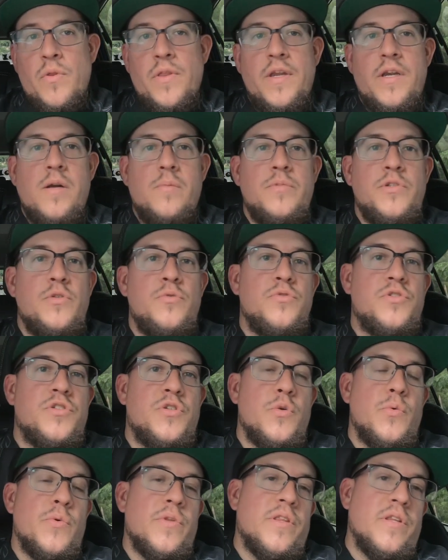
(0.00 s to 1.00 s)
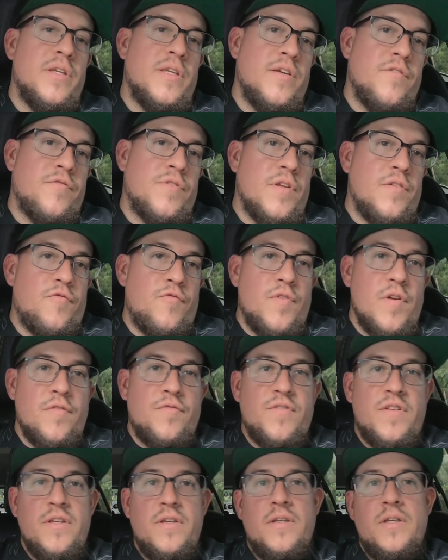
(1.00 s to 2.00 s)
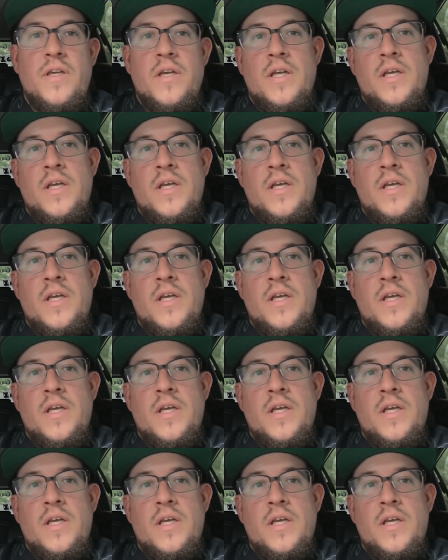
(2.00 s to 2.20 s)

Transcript: that I'm used to, with the nifty 50